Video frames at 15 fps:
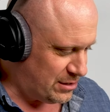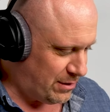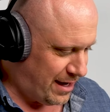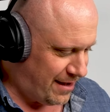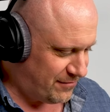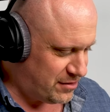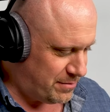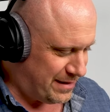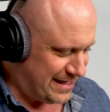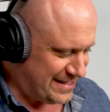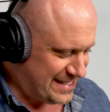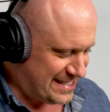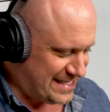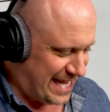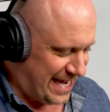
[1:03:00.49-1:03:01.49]
You have to be
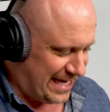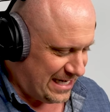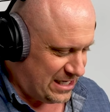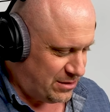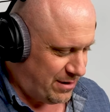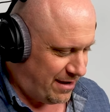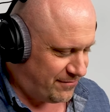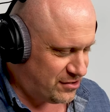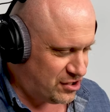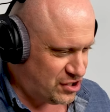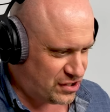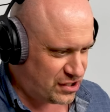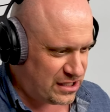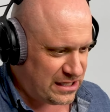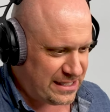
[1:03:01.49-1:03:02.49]
insane. And you have to
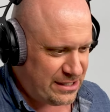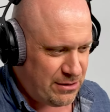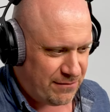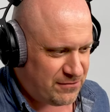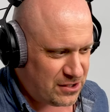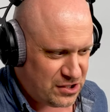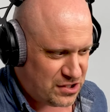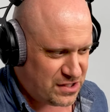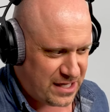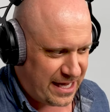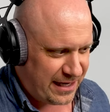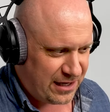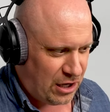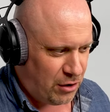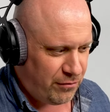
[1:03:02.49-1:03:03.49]
just
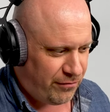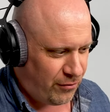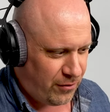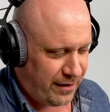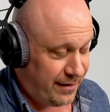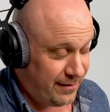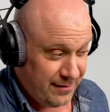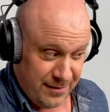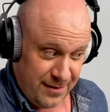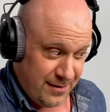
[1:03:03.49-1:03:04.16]
like, go for it.